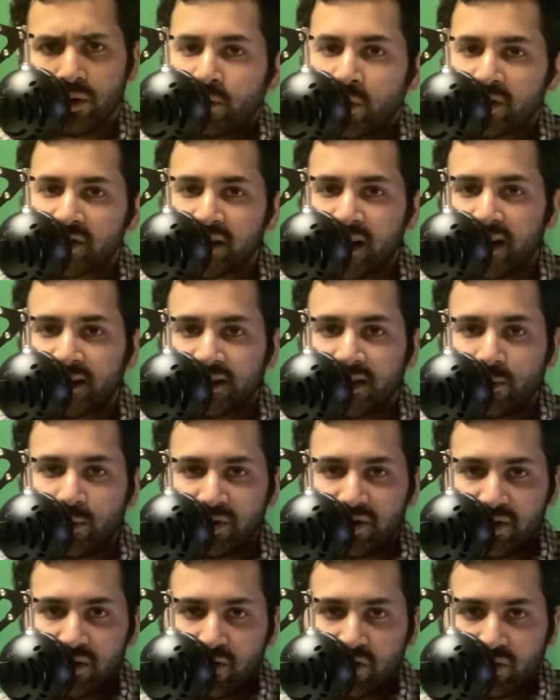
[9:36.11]
Voice acting
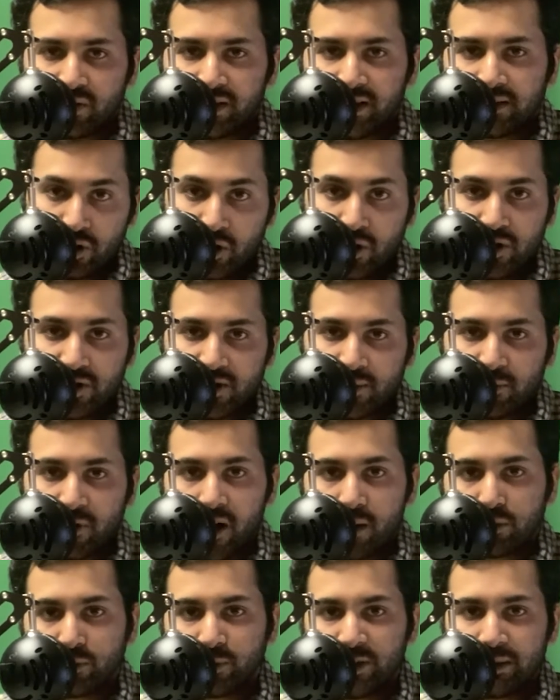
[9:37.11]
was usually good to
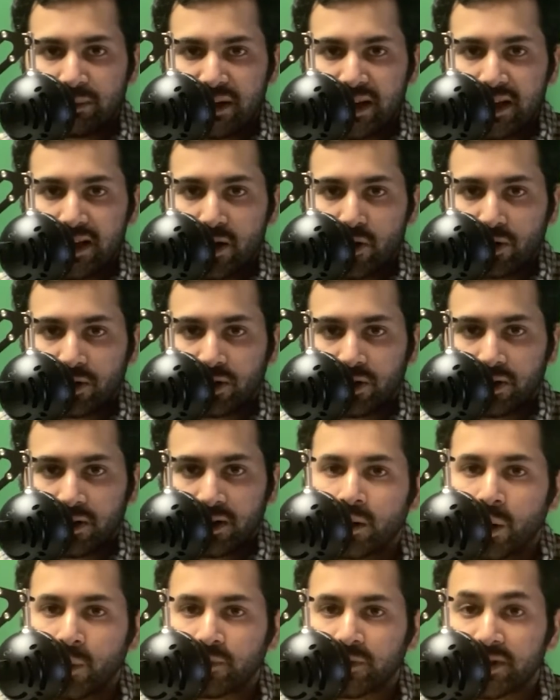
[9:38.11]
probably mediocre.
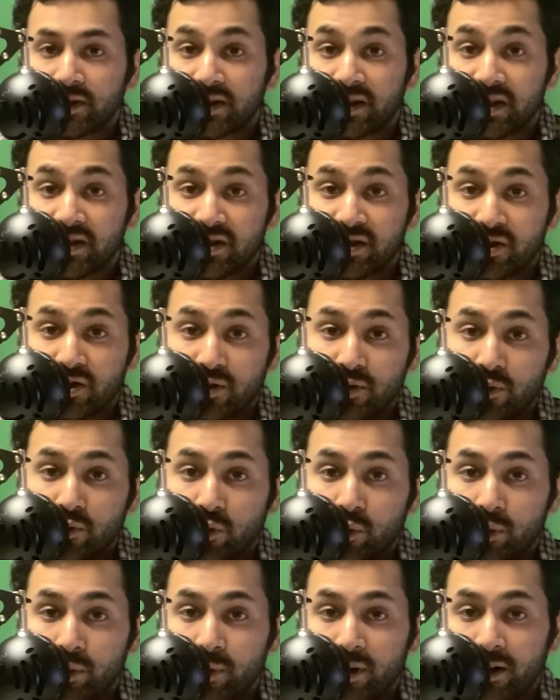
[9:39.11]
Hopefully season 2
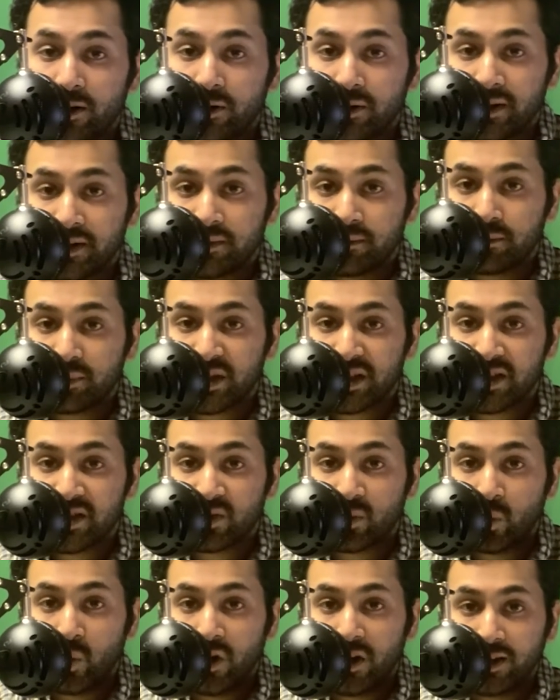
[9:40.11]
will be better than
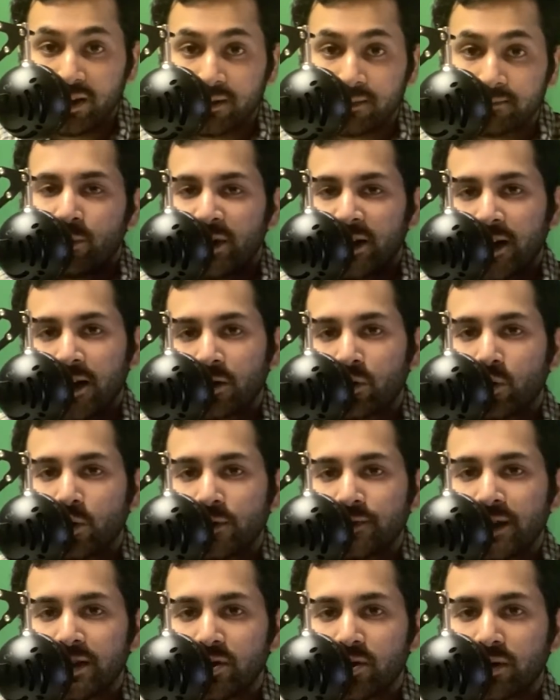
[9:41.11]
season 1. It'd be kind of cool
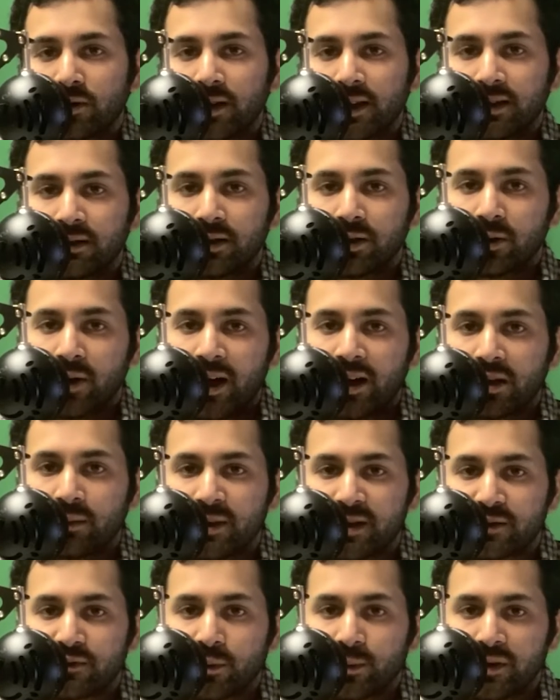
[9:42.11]
if they took like little
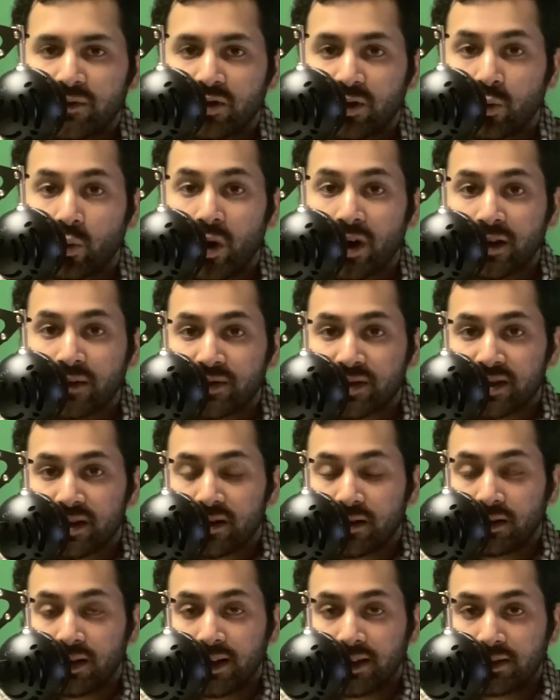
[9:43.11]
elements from even the What If
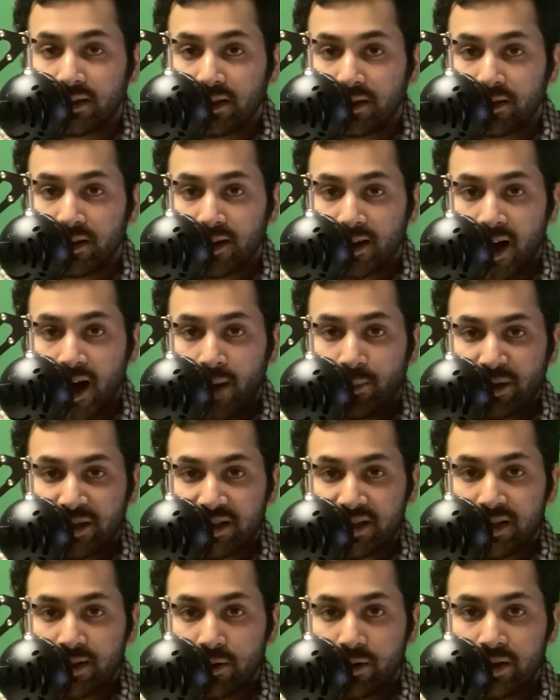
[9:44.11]
like the comic
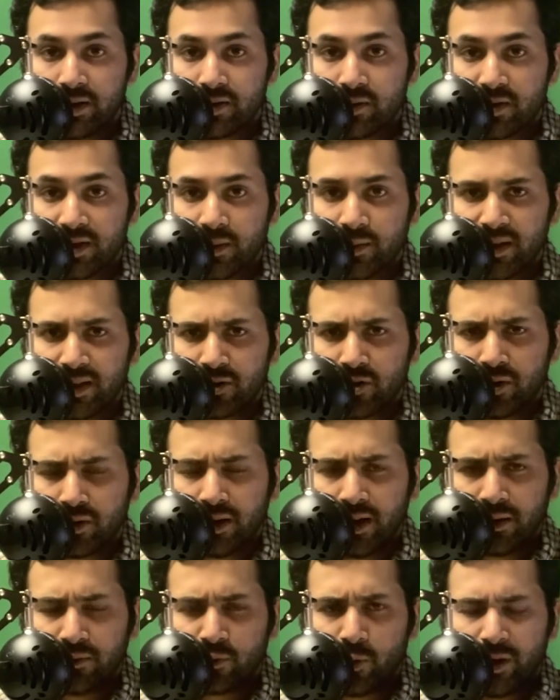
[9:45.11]
series or something. Took
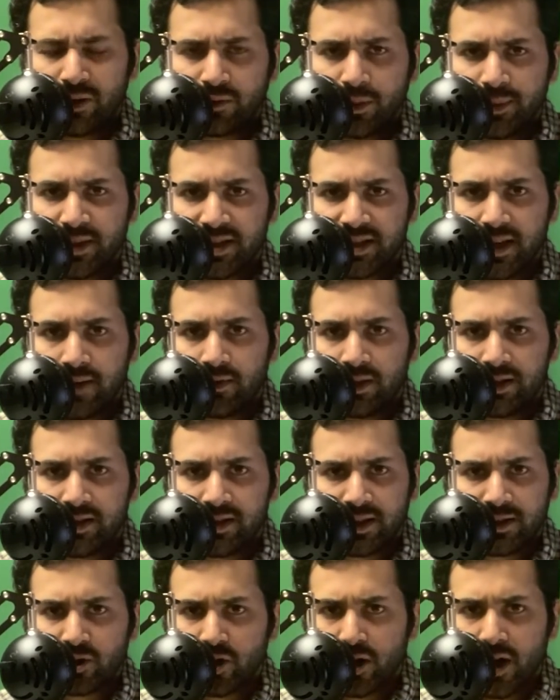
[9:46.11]
like one from the 70s,
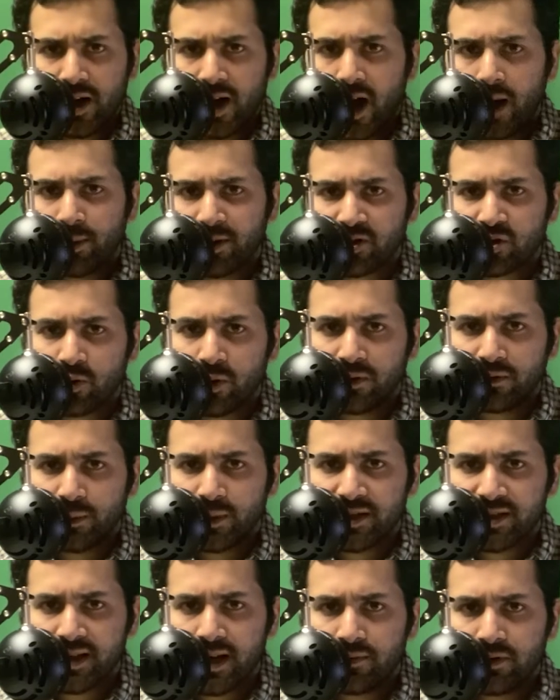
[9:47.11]
like took a comic story from
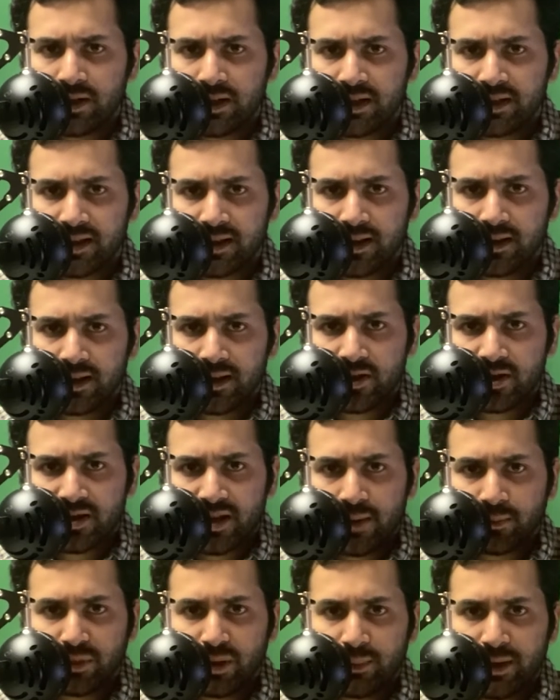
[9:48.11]
the 70s and then they just
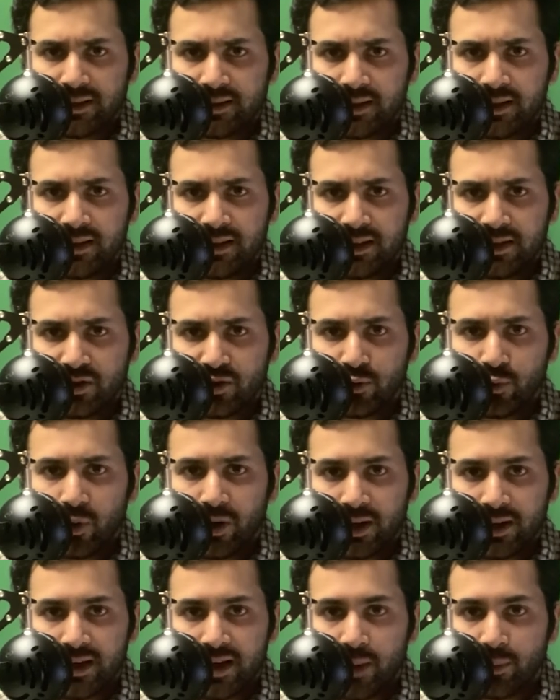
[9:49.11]
implemented it into
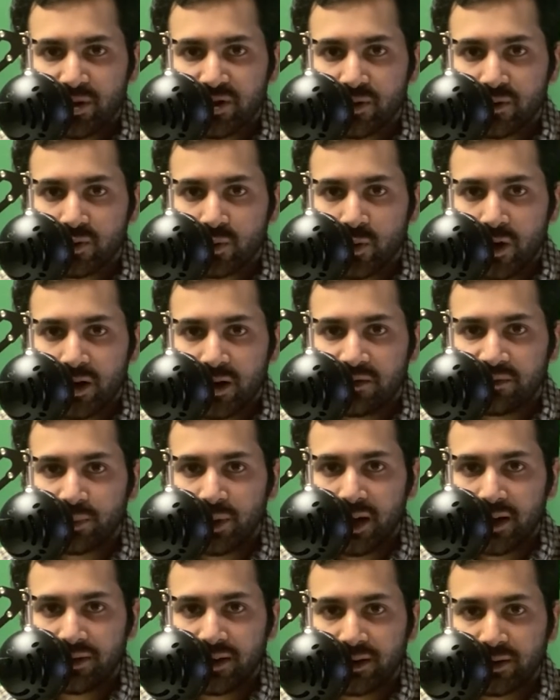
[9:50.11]
one of the episodes of What If,
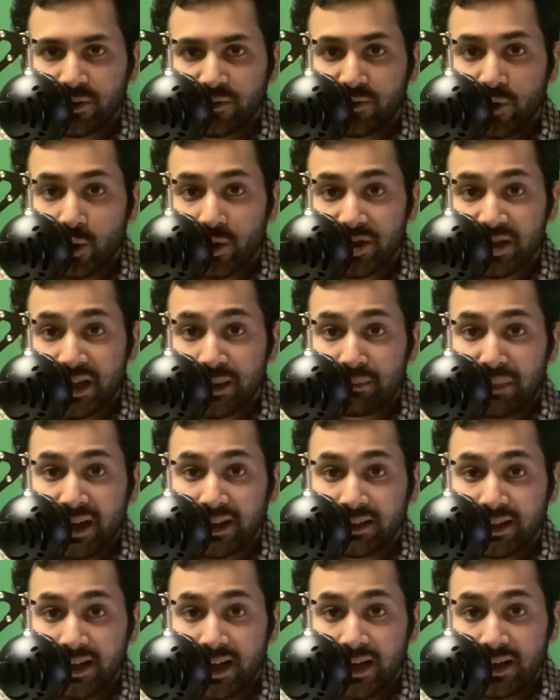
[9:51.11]
but I think they're focusing
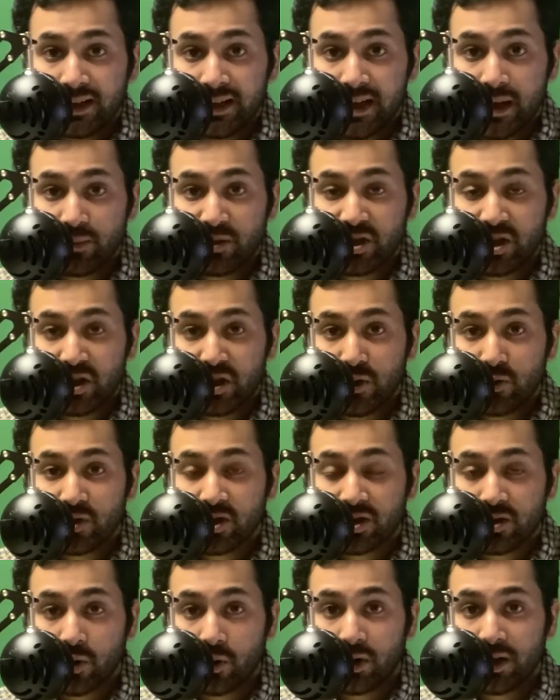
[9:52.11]
mainly on the MCU
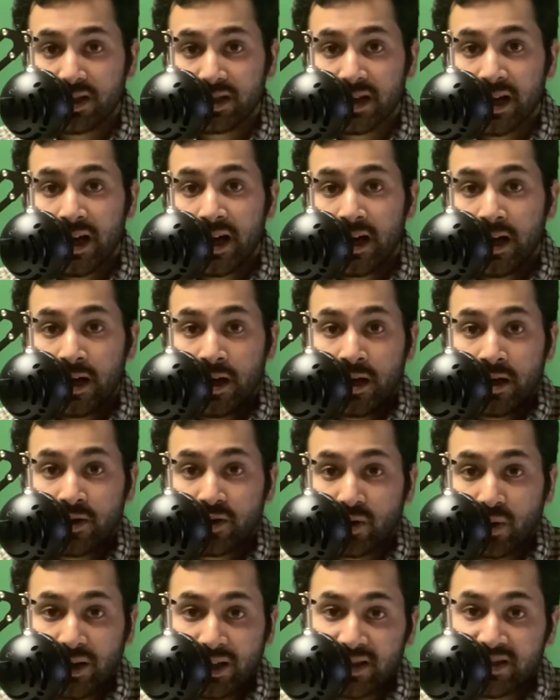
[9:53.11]
stories.
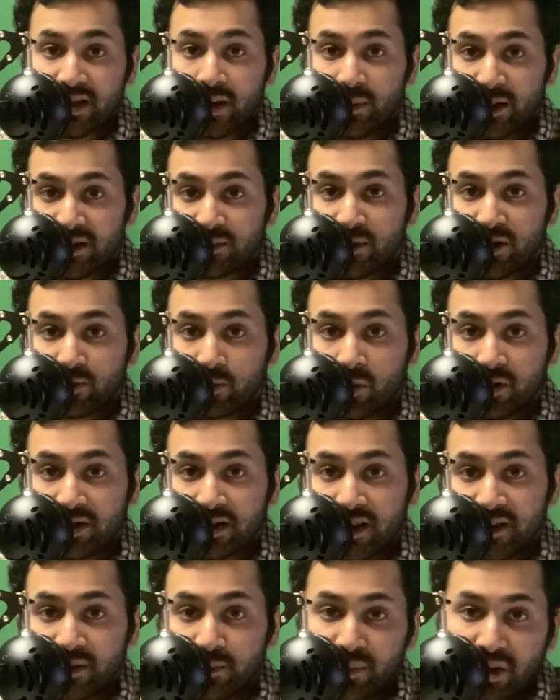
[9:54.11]
So I guess that makes much more sense.